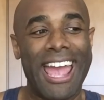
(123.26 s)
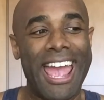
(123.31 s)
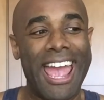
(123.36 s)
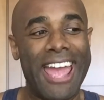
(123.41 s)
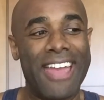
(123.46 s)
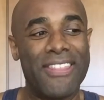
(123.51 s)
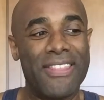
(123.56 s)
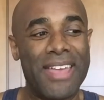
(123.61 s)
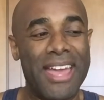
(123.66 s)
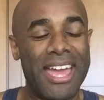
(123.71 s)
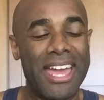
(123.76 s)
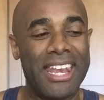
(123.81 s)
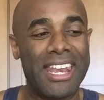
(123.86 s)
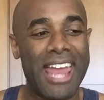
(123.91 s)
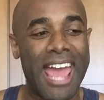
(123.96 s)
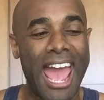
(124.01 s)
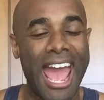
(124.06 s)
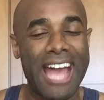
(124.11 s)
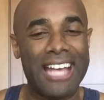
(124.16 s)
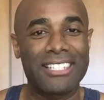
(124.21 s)
And
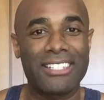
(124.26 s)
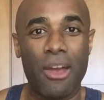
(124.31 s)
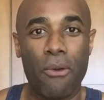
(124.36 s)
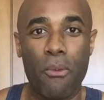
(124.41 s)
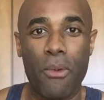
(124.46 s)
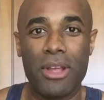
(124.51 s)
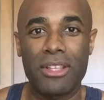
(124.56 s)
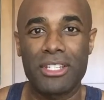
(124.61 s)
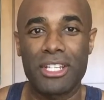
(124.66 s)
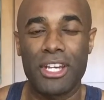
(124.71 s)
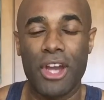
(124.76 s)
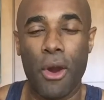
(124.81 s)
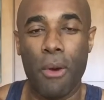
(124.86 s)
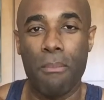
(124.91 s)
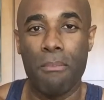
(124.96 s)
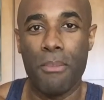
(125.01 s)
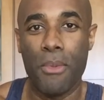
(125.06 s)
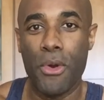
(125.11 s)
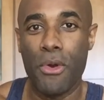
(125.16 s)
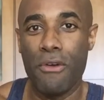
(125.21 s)
then as I went to go
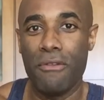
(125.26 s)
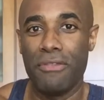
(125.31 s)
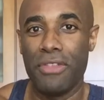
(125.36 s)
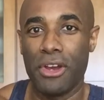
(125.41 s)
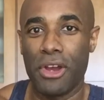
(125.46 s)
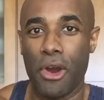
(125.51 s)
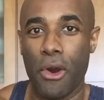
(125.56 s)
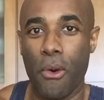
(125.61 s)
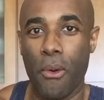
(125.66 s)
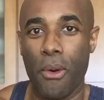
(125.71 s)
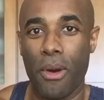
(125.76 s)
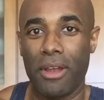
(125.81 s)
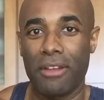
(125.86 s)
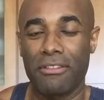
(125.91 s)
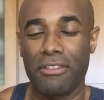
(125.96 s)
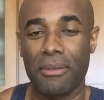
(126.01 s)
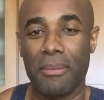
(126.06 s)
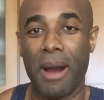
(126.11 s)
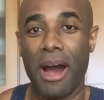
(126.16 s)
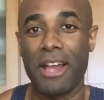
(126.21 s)
move the coin
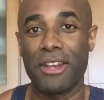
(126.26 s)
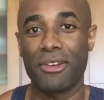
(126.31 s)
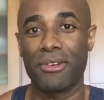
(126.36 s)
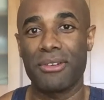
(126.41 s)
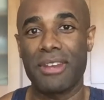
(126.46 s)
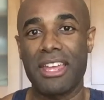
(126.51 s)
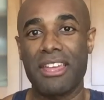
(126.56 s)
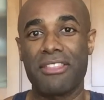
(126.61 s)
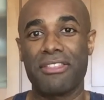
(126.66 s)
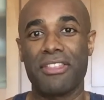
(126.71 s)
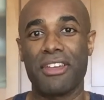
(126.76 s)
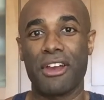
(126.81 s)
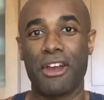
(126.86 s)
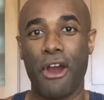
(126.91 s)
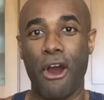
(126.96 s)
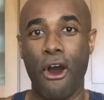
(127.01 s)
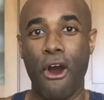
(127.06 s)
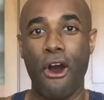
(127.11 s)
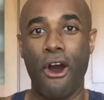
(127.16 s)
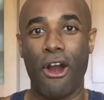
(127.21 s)
from underneath the
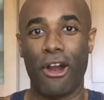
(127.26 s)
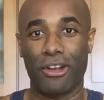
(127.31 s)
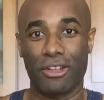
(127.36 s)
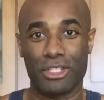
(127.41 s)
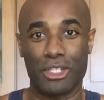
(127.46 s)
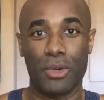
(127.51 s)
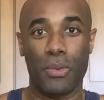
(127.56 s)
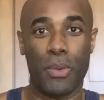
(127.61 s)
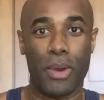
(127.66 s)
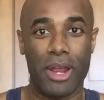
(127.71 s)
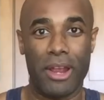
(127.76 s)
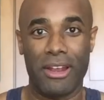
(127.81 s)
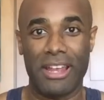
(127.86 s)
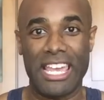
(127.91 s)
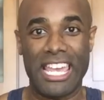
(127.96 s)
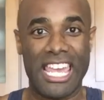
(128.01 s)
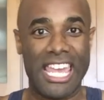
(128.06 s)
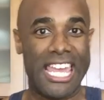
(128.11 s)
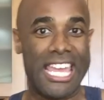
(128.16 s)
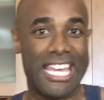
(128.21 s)
car to where
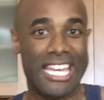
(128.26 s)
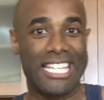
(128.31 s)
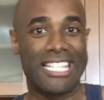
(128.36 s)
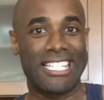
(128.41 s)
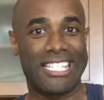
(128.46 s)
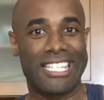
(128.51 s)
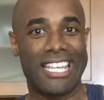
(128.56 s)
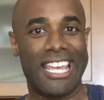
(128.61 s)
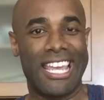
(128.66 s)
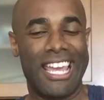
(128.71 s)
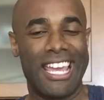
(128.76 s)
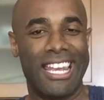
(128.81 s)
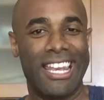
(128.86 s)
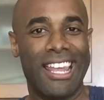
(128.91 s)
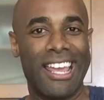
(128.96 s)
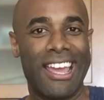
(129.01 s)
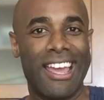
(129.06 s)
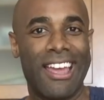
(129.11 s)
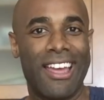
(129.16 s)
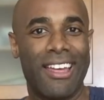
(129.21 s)
he could see
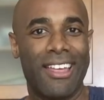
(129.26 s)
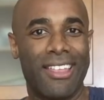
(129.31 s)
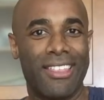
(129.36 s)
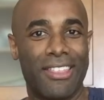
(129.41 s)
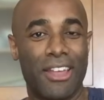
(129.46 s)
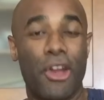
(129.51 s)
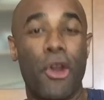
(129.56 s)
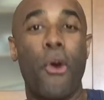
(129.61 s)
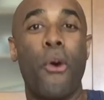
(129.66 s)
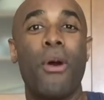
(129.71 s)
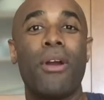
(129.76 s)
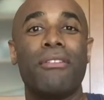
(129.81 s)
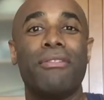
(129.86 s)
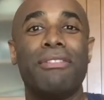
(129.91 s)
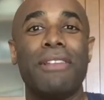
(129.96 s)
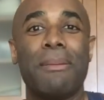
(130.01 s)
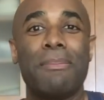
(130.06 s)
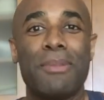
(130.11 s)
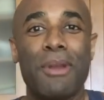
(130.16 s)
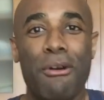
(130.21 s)
it, the coin
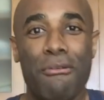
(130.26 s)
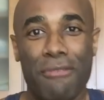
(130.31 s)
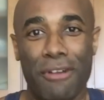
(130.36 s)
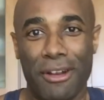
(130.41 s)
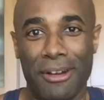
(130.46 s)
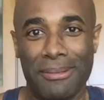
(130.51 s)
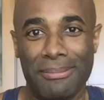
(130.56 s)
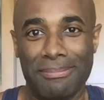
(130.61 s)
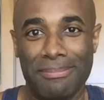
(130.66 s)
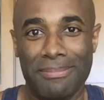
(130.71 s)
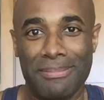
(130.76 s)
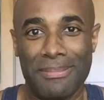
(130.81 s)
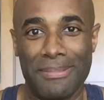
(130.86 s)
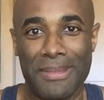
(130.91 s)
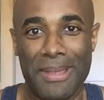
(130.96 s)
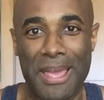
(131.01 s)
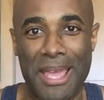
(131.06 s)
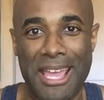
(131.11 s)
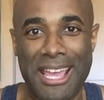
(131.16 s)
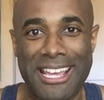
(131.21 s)
flipped over.
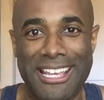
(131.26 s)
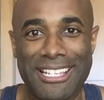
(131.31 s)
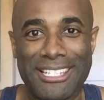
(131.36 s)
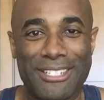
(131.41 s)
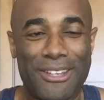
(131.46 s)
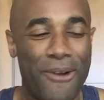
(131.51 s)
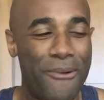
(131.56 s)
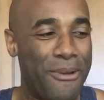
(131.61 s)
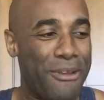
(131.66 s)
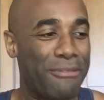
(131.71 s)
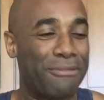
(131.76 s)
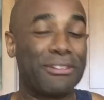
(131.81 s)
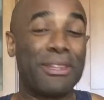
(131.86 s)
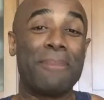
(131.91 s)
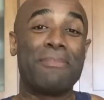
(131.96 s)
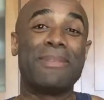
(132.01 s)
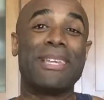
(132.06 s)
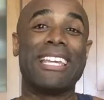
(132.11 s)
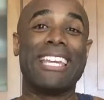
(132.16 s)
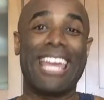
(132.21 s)
So we
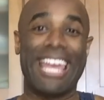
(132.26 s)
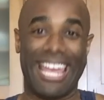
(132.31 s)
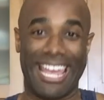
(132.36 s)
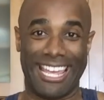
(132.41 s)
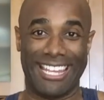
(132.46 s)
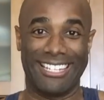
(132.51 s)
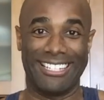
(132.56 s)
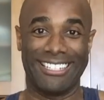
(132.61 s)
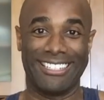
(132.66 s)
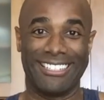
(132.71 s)
flipped again.